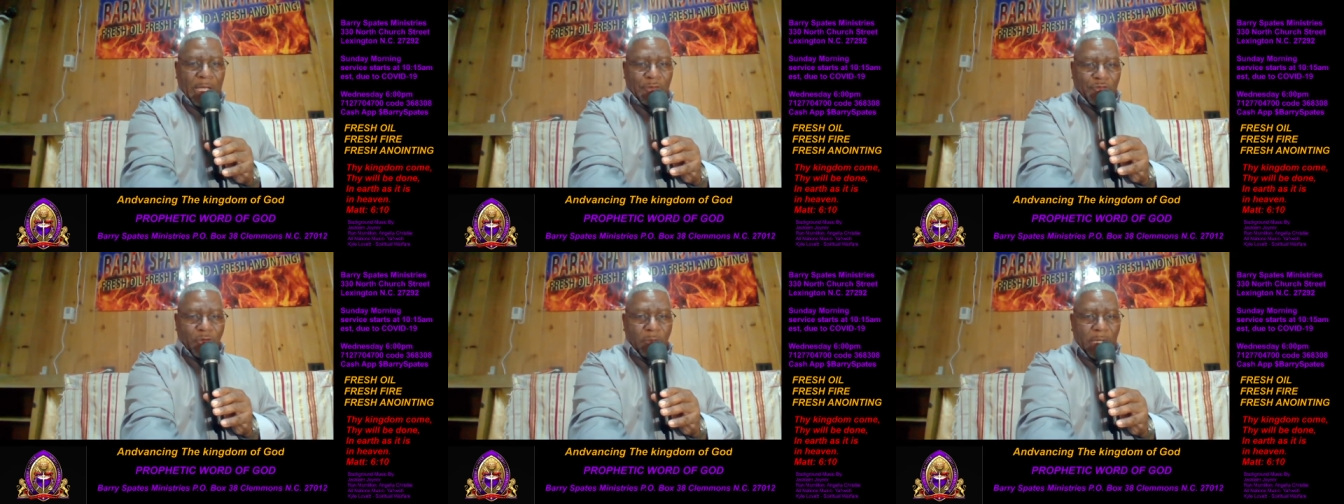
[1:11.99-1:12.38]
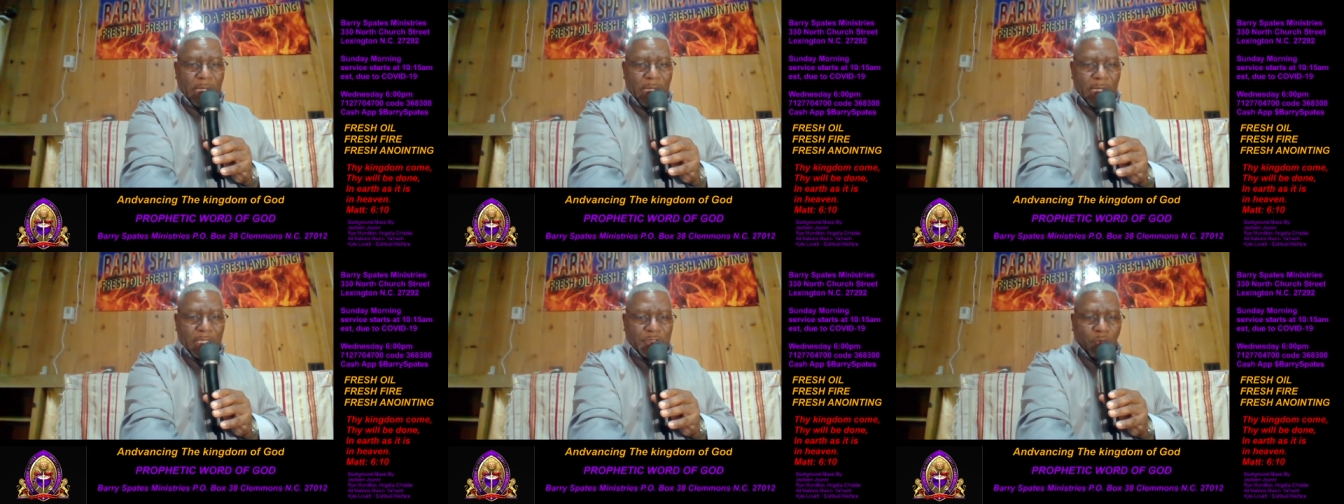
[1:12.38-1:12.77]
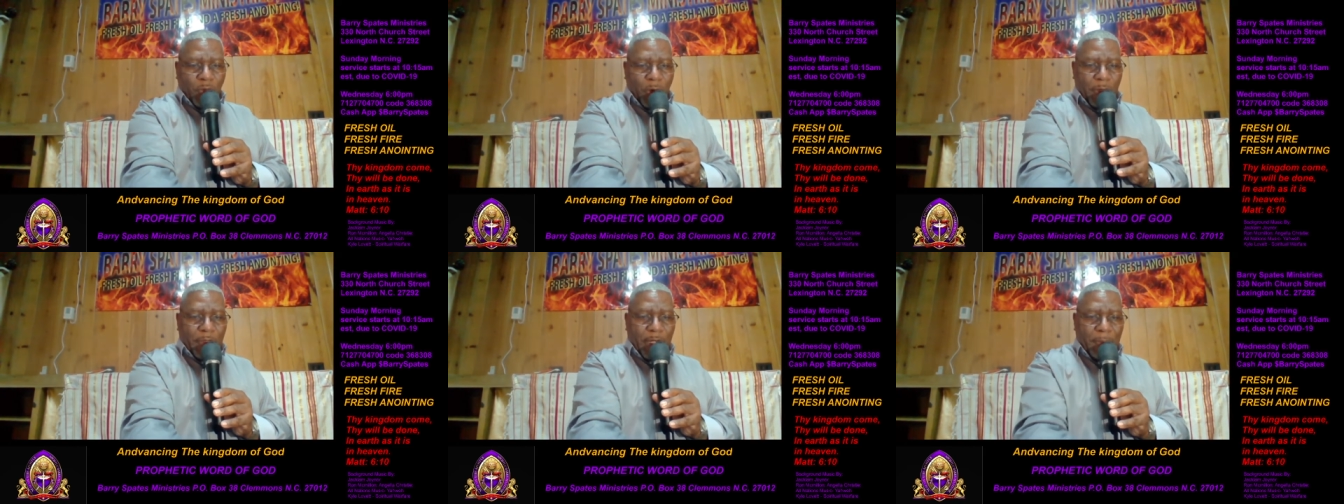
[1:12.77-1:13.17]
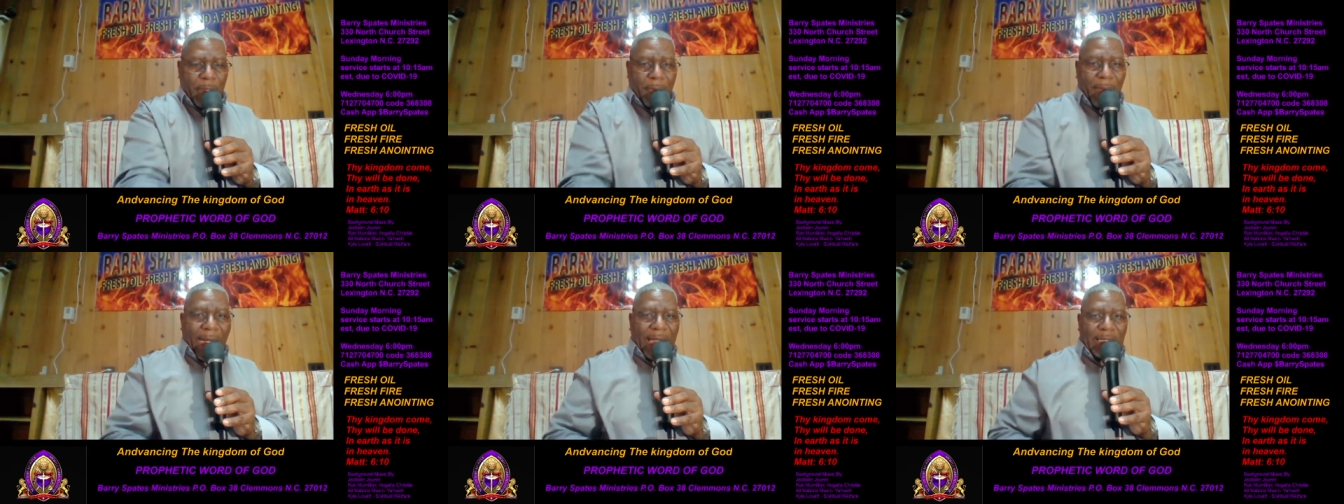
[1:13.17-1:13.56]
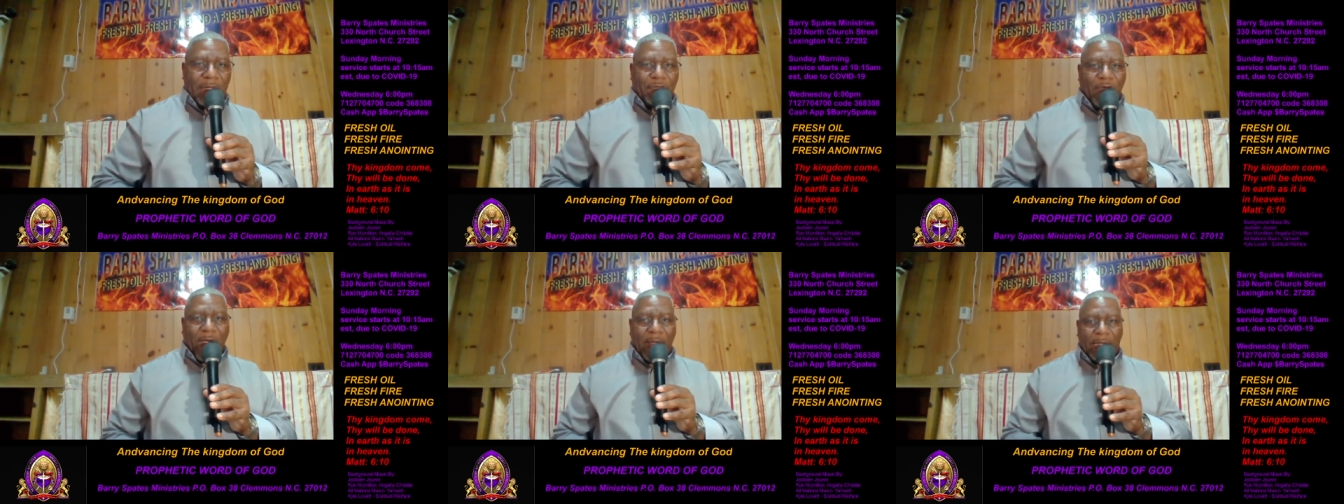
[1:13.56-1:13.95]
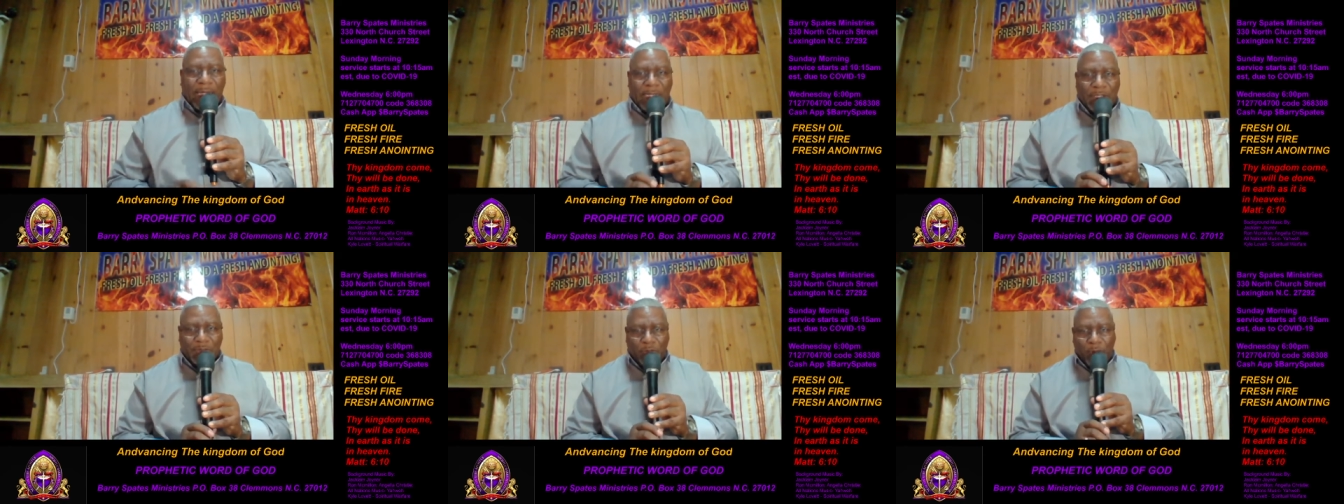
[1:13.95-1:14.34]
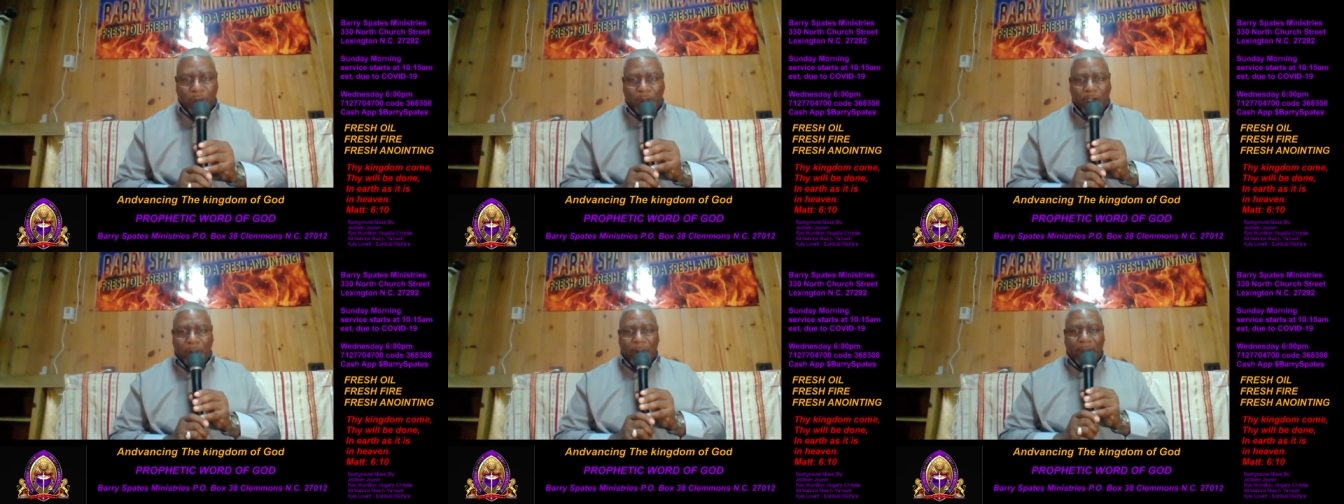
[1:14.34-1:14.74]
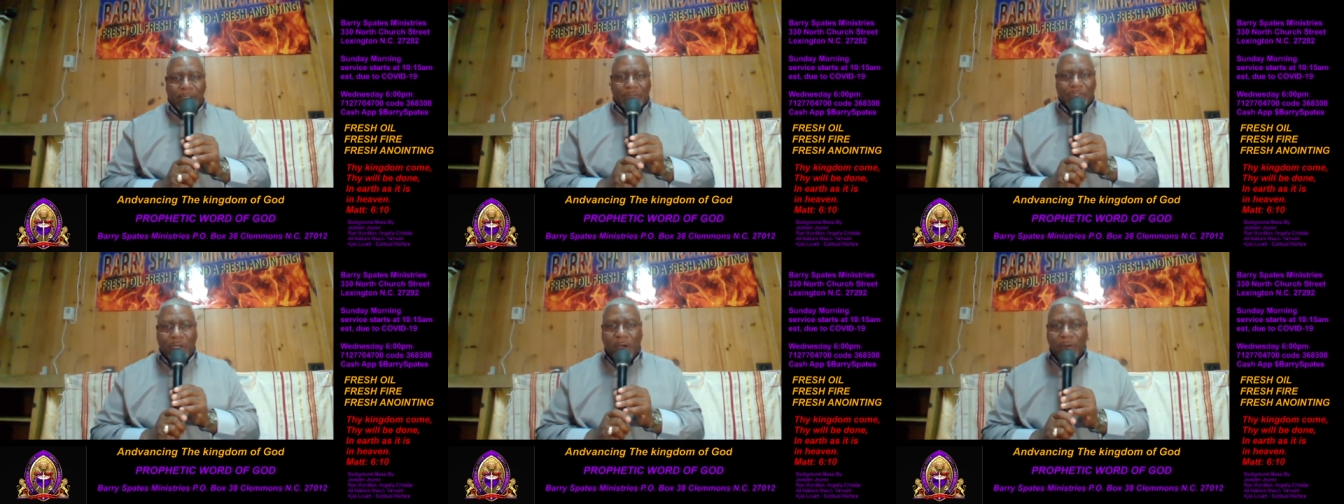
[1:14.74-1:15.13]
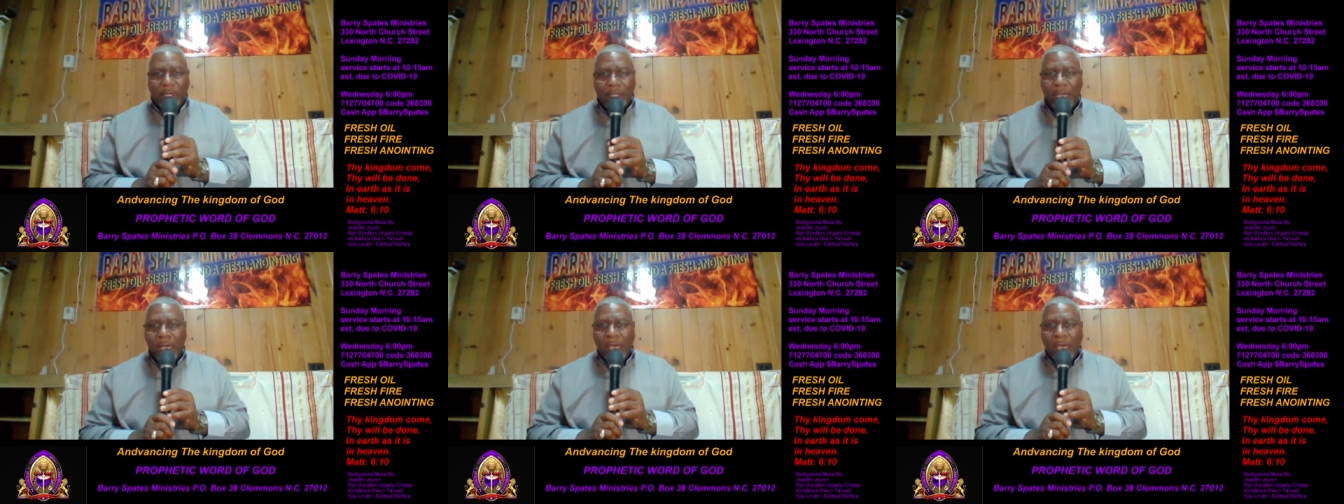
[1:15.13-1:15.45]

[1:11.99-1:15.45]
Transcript: Truly, he is worthy to be magnified. He is worthy to be exalted.